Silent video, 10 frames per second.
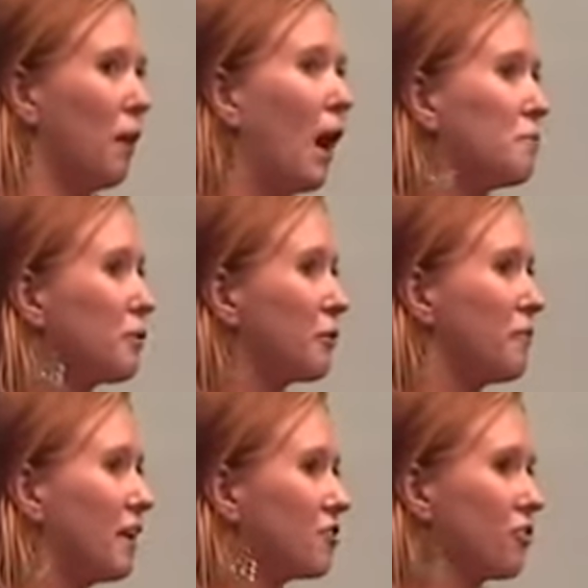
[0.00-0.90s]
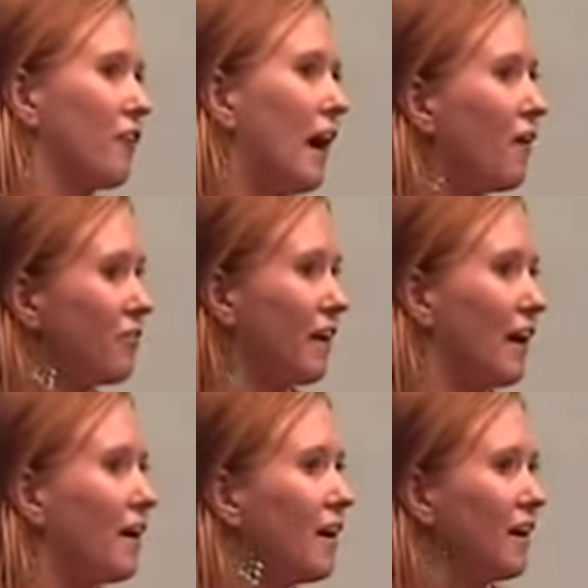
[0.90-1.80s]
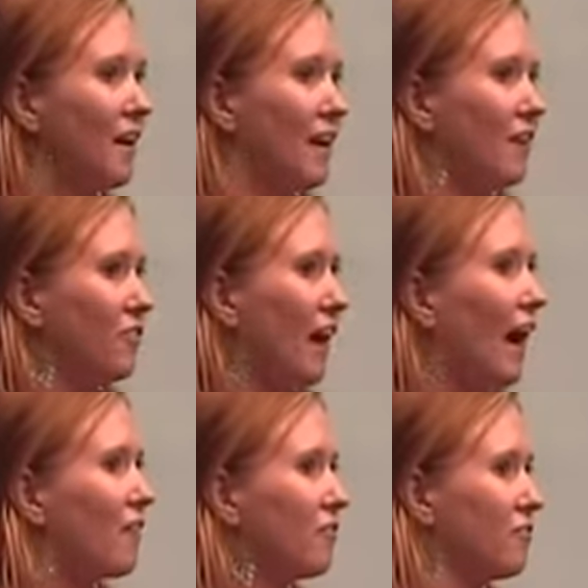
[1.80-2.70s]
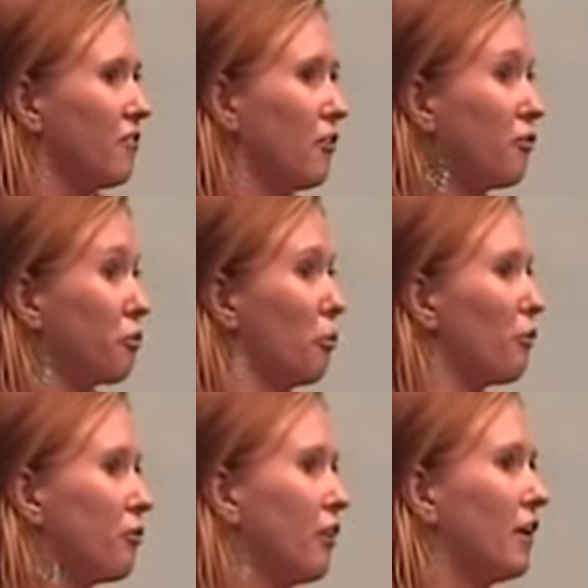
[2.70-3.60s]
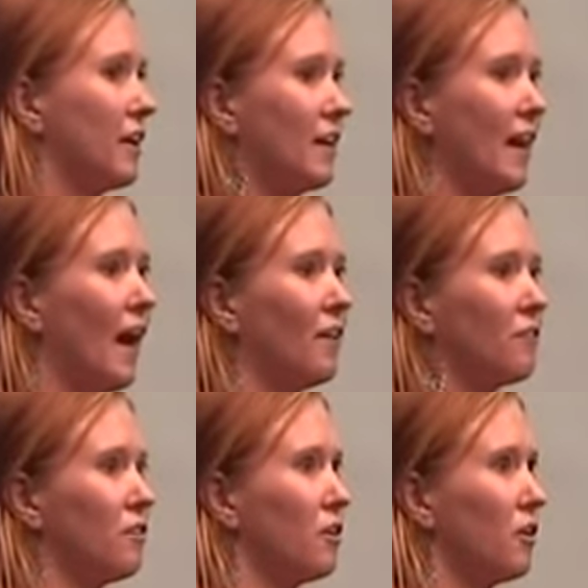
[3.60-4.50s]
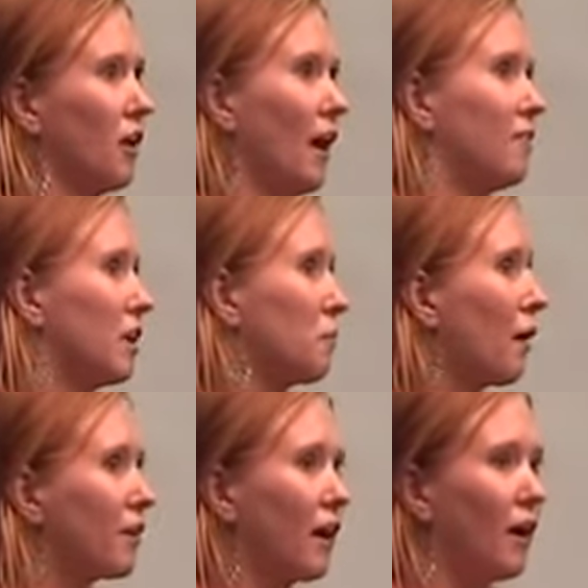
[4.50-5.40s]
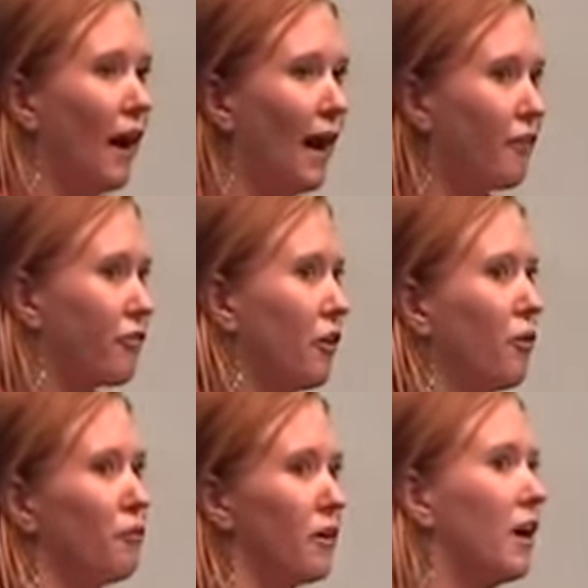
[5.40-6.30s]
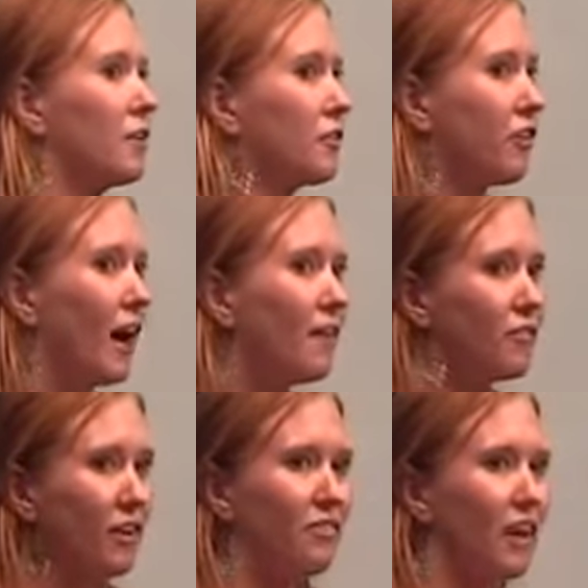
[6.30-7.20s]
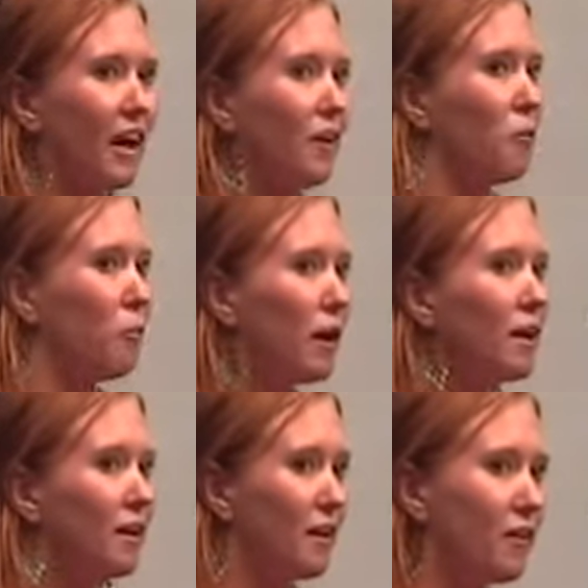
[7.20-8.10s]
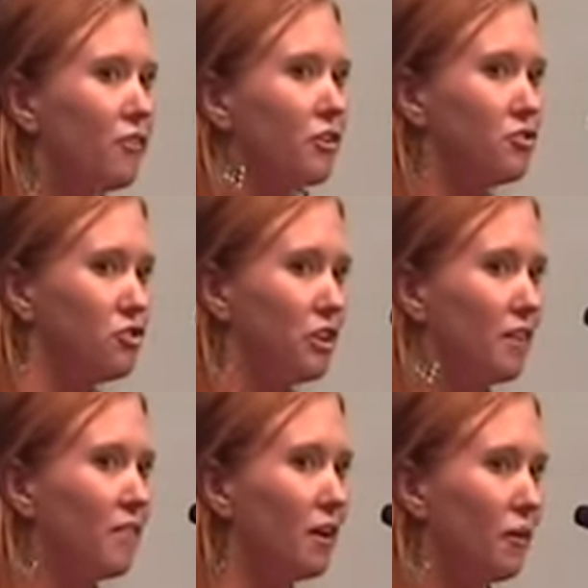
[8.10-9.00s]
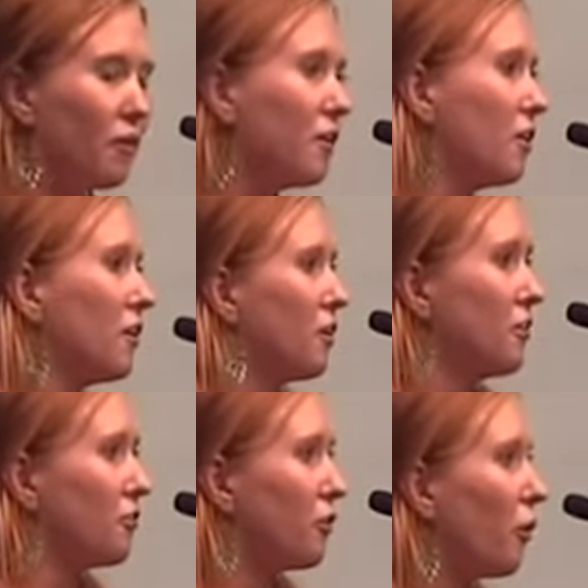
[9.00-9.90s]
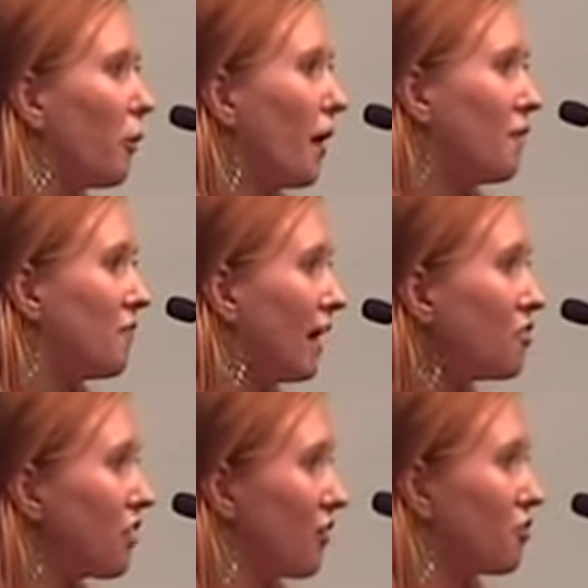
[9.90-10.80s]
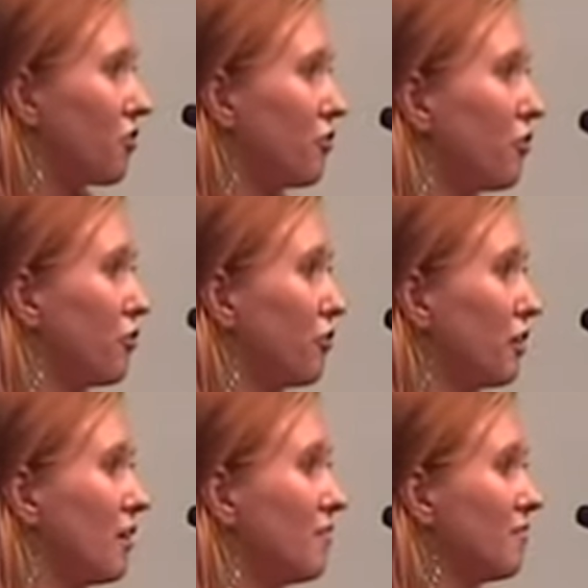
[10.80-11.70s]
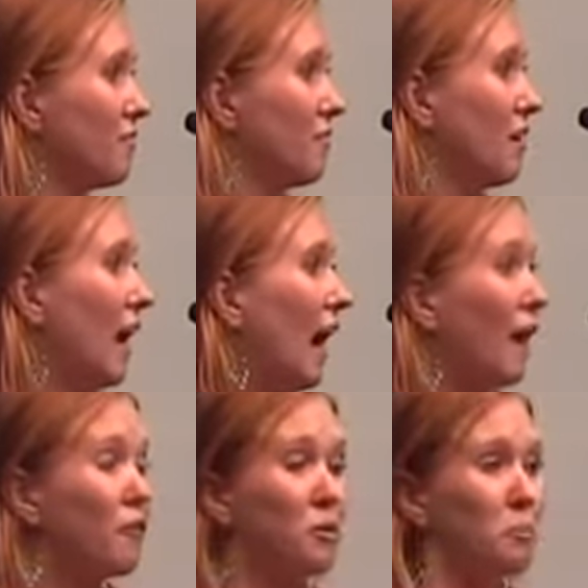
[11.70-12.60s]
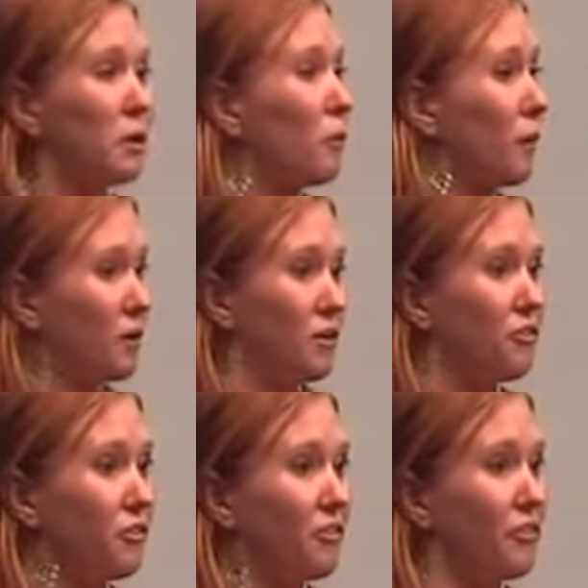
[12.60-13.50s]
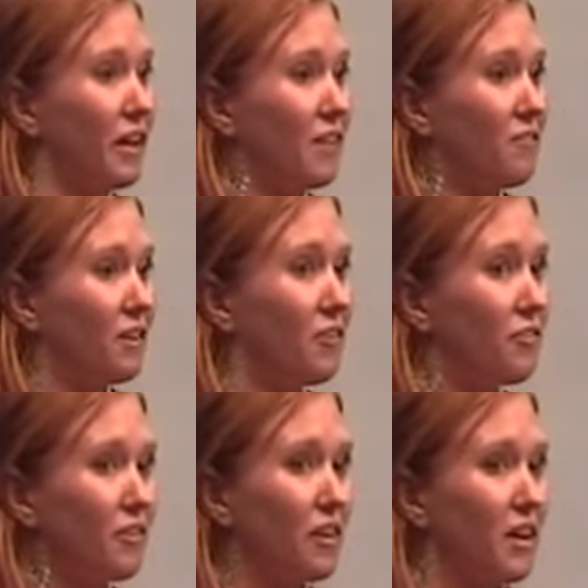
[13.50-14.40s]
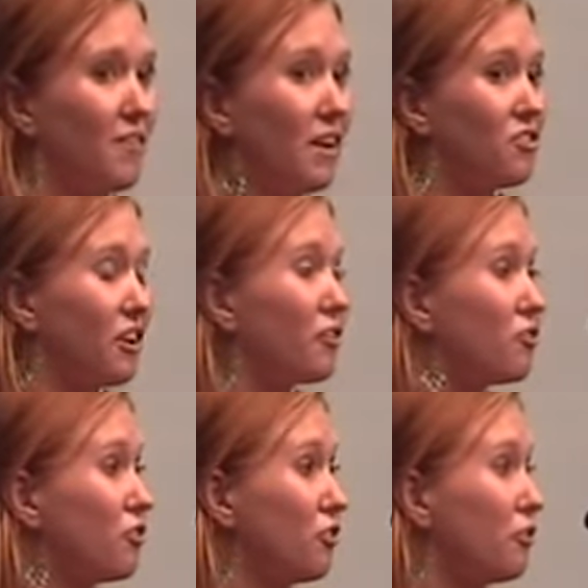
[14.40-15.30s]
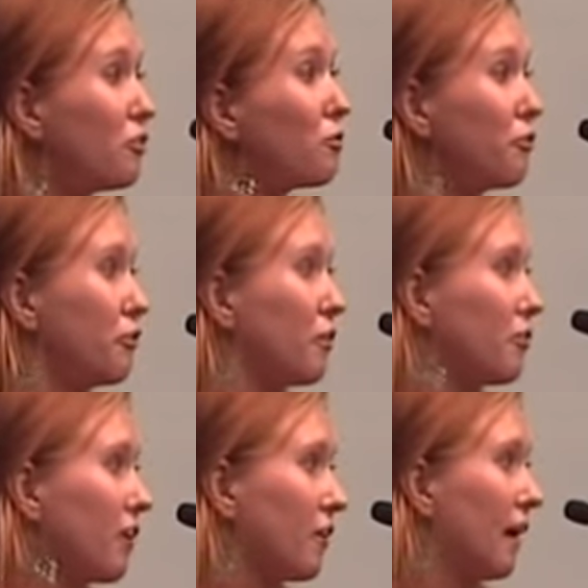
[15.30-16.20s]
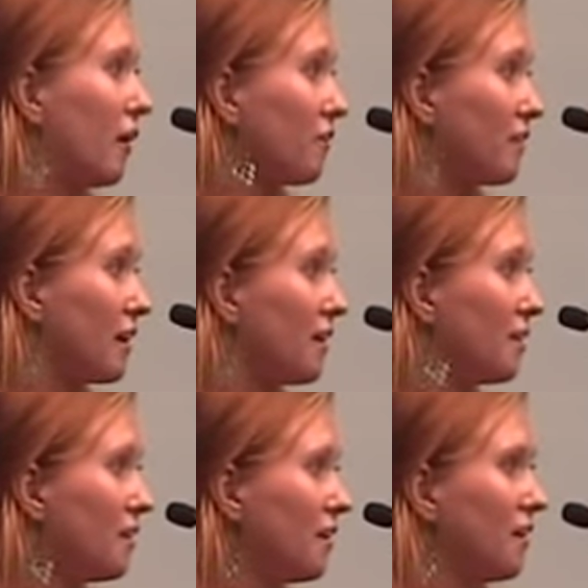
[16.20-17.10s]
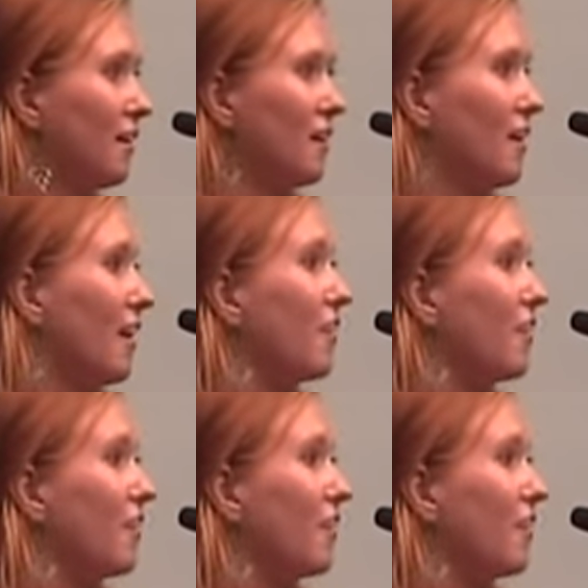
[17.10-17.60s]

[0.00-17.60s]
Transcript: popular majors out there and to have this school start it and have I mean, I probably got asked uh, over 100 times that day, what is a GMO? So, my challenge as a student, I want to bring awareness to this campus. And my challenge to you, students that are out there,